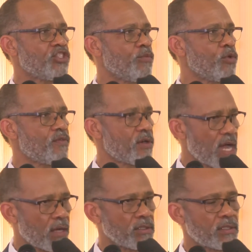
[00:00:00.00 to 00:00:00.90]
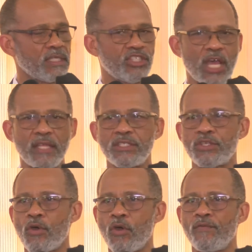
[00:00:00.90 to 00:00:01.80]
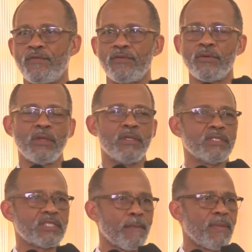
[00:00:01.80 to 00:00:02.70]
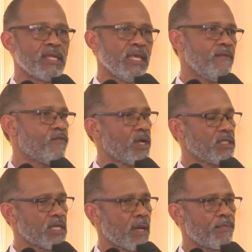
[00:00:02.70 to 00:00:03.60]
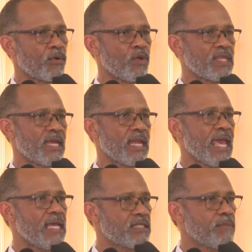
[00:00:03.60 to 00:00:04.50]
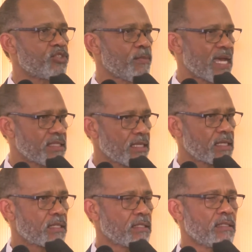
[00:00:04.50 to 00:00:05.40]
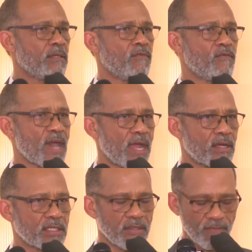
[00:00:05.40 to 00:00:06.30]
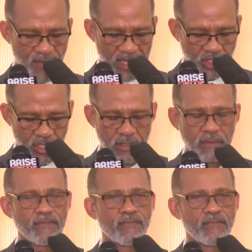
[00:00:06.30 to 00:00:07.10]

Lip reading: you move around, the chance of somebody, for example, with an asymptomatic virus infection